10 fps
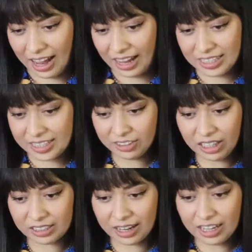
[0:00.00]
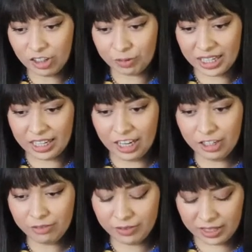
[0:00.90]
I still have God in my
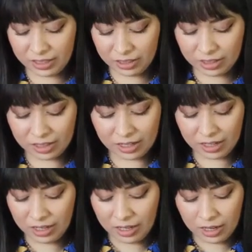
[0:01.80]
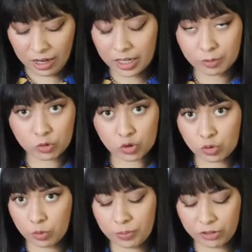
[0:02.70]
life, and I am
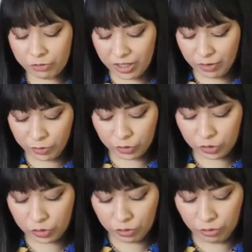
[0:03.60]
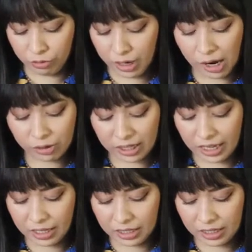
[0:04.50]
super faithful to Our
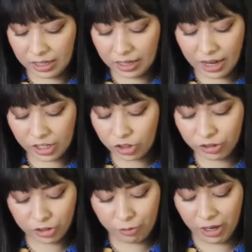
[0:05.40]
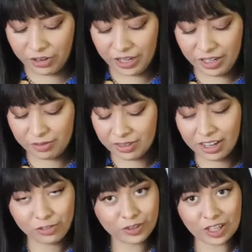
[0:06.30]
Lady. I call her Mary.
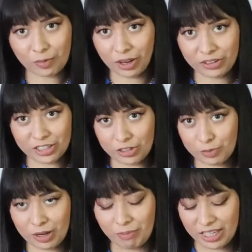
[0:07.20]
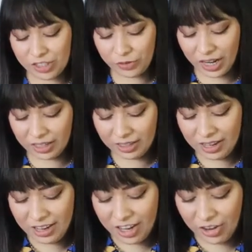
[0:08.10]
I feel like Mary is just my best friend.